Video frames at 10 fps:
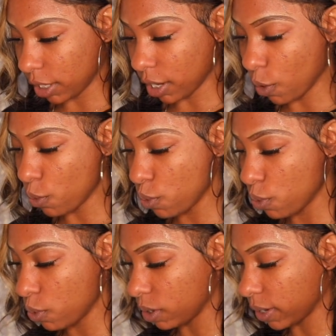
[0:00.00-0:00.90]

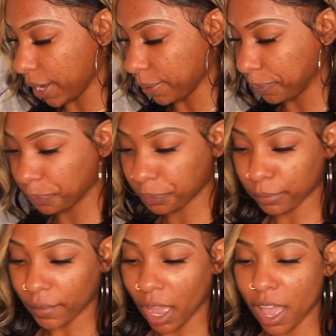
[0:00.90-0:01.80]
Oh, okay.
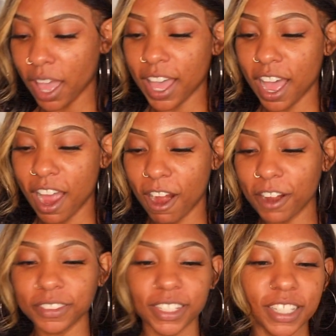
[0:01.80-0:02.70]

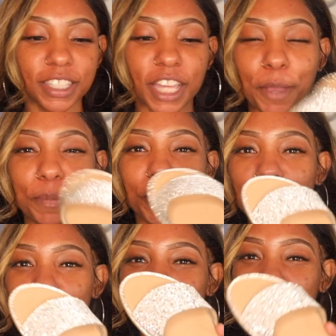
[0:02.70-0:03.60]
Aren't these
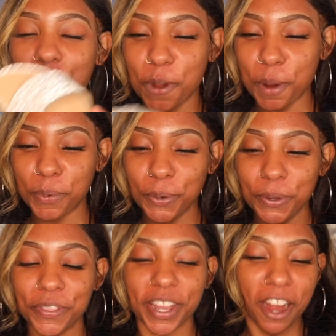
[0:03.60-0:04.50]

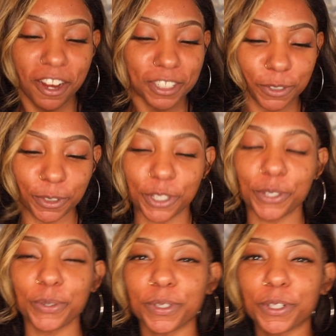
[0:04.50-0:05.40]
adorable? They are some
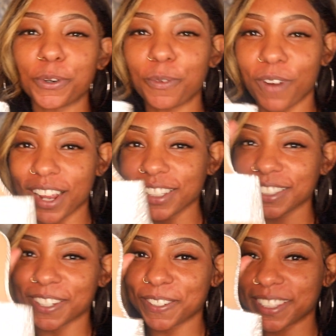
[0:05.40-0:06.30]
cute little
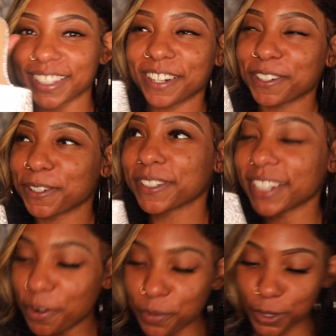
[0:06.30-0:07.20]
rhinestone sandals.
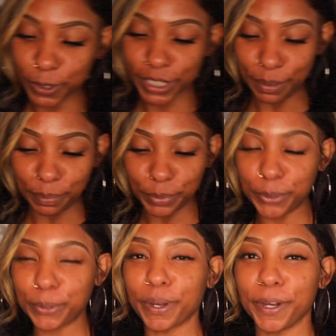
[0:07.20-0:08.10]
They're real
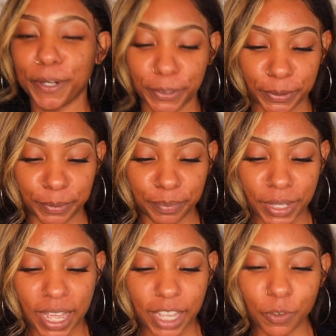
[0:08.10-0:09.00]
simple.
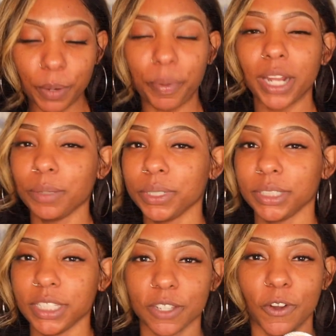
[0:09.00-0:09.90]
You could probably put
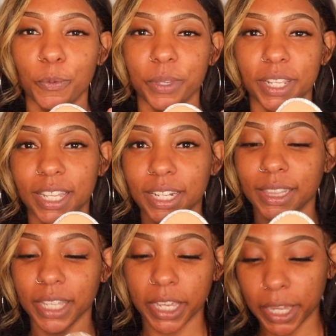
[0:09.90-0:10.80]
these on with
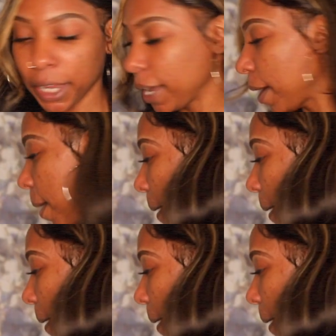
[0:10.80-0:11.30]
anything,